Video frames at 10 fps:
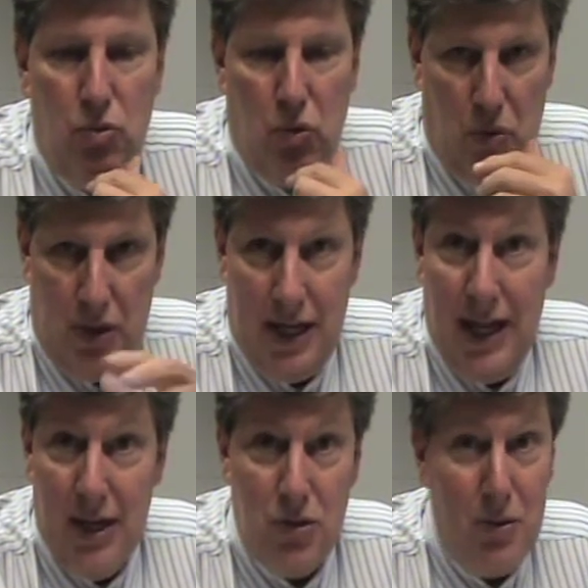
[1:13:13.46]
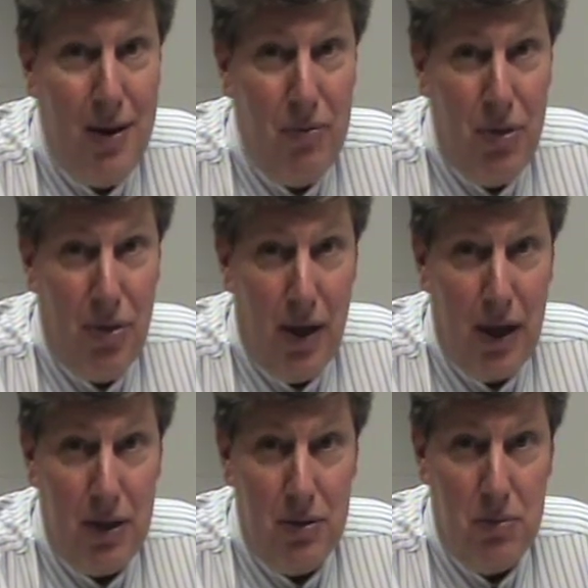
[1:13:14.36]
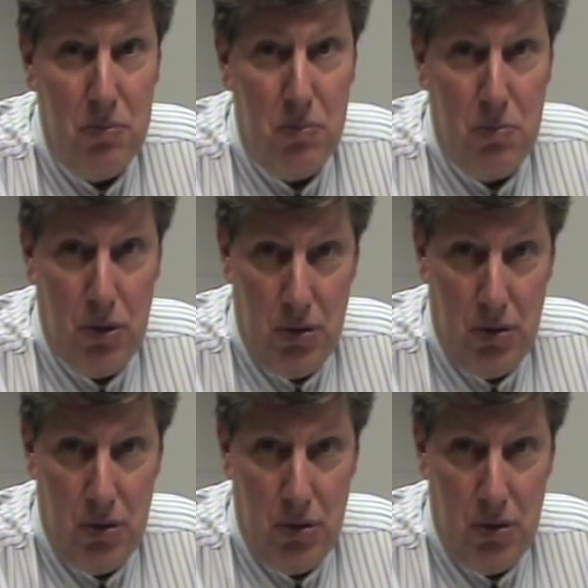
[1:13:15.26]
it didn't answer everything, but